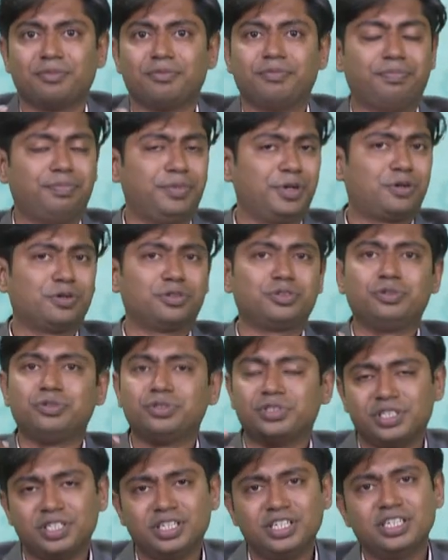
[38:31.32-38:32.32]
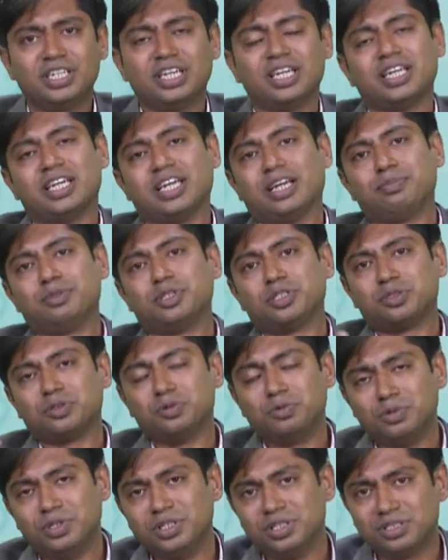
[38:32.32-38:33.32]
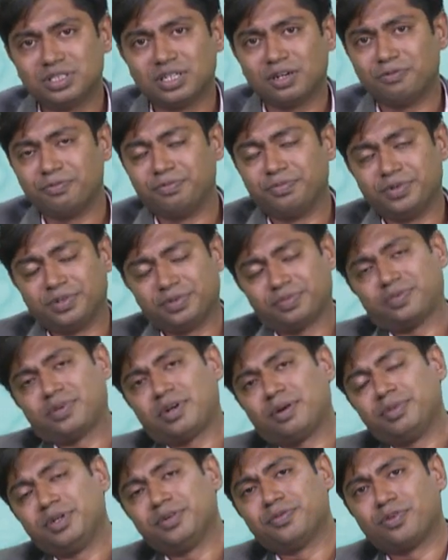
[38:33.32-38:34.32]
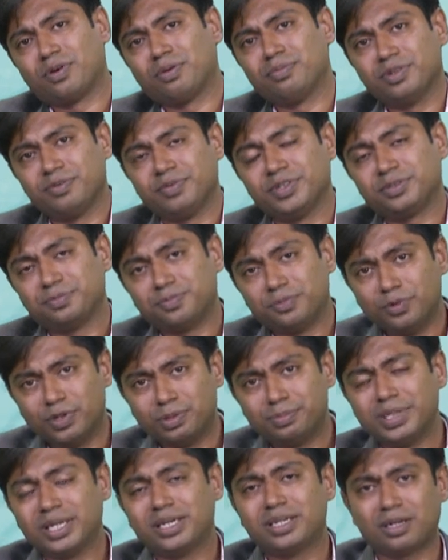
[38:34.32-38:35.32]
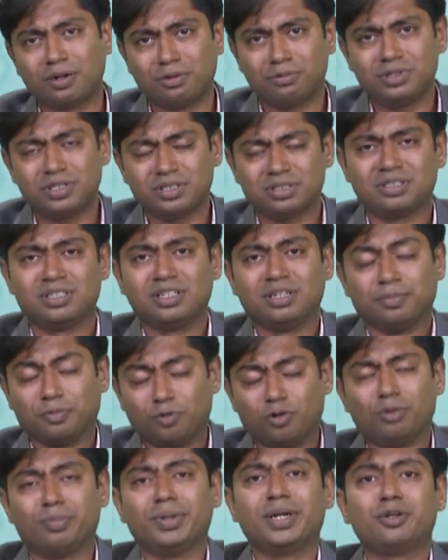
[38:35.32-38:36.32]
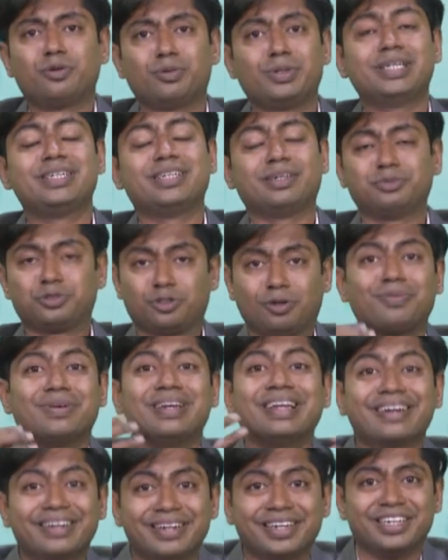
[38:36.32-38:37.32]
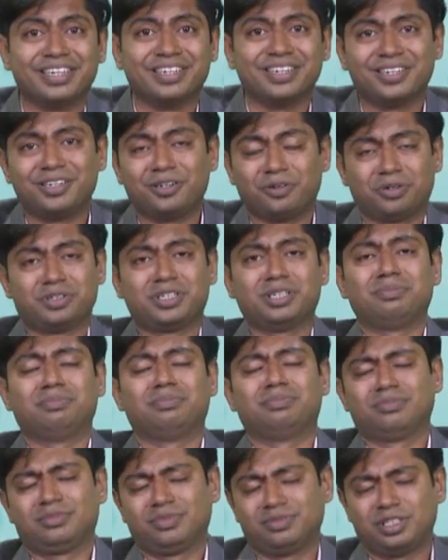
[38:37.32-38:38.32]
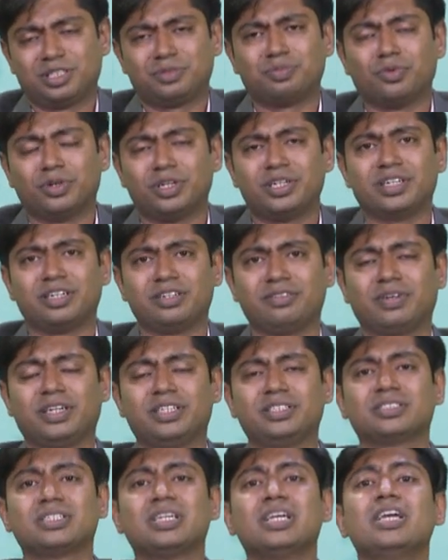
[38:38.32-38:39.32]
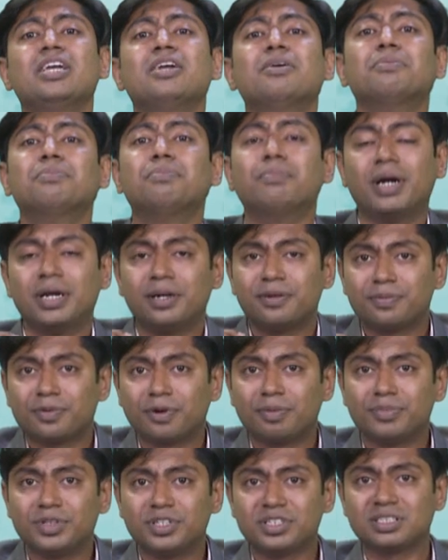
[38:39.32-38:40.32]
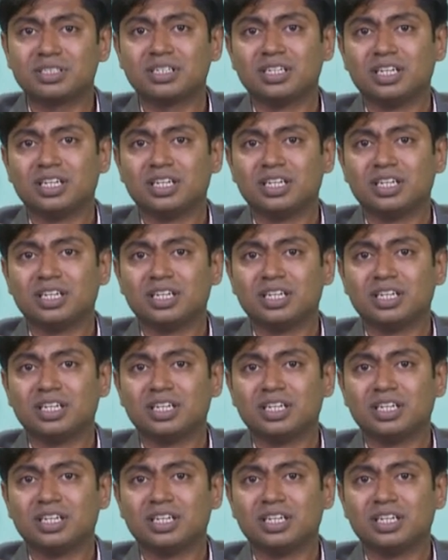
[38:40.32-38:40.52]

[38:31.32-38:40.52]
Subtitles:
Because you see, if the students are coming from the poor background in terms of learning, not in this monetary wise, but from this